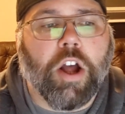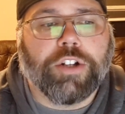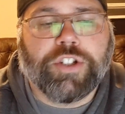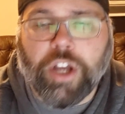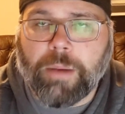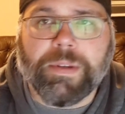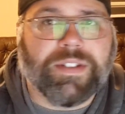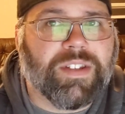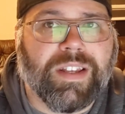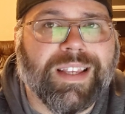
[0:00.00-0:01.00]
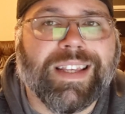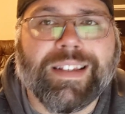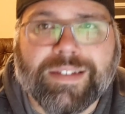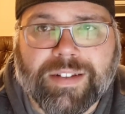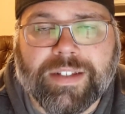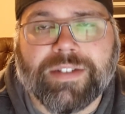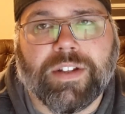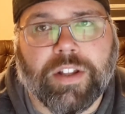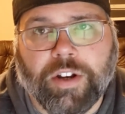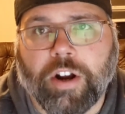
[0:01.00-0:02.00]
Chubb is easily
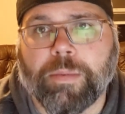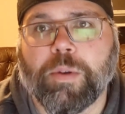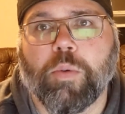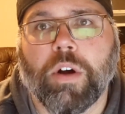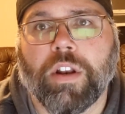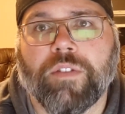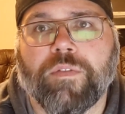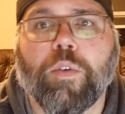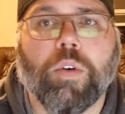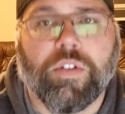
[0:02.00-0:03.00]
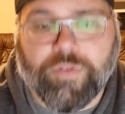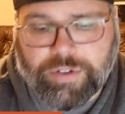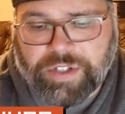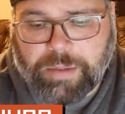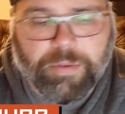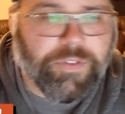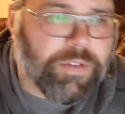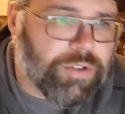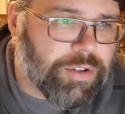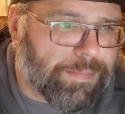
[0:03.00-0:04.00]
still an R B one for the foreseeable
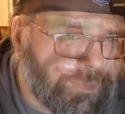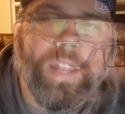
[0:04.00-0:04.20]
future.